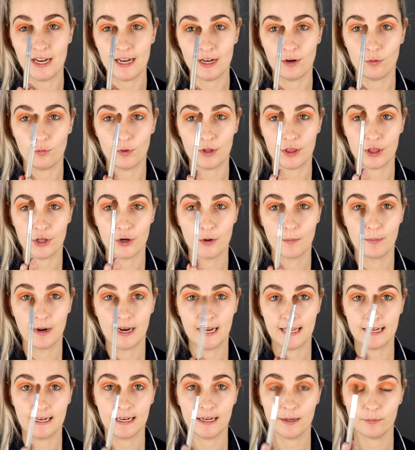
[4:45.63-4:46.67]
in with your
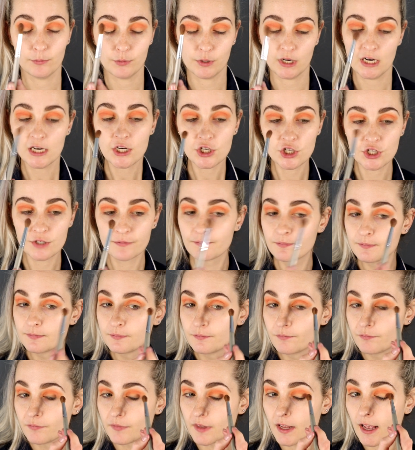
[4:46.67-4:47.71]
blending brush
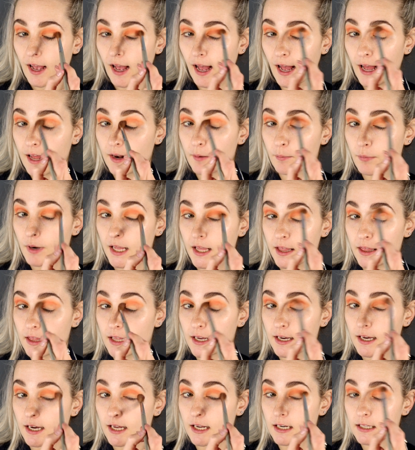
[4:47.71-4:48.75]
and blend
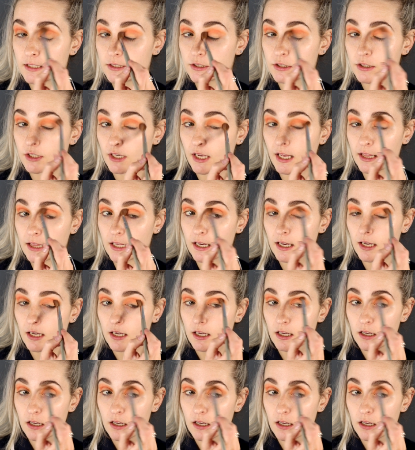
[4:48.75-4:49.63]
the colors together.